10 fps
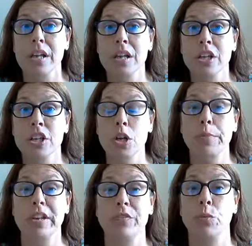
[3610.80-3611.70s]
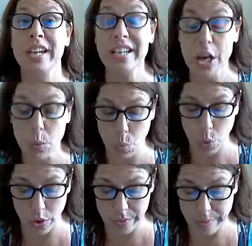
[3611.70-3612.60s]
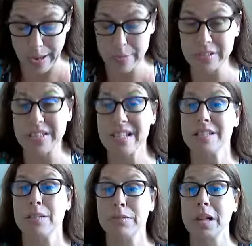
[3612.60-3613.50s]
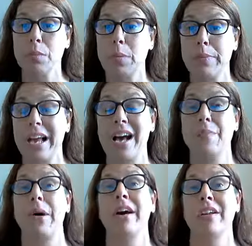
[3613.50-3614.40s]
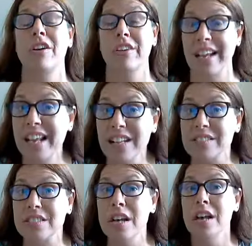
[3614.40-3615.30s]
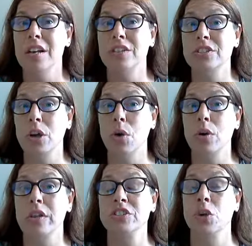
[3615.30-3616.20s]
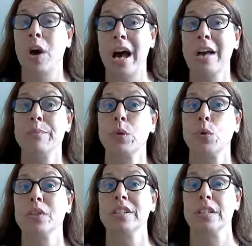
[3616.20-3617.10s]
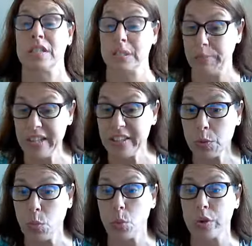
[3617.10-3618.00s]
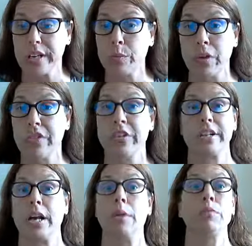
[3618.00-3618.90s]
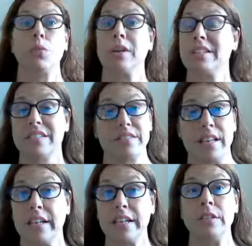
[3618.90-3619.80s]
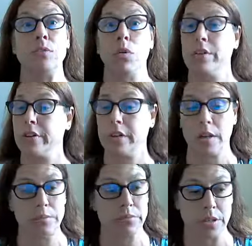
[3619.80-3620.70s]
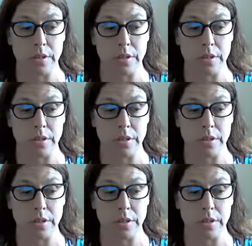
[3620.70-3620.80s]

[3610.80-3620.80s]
You know, but if we don't warn, the Bible says the blood will be upon our hands. So, so I'm going to speak the warning, whether it comes right the second, whether it comes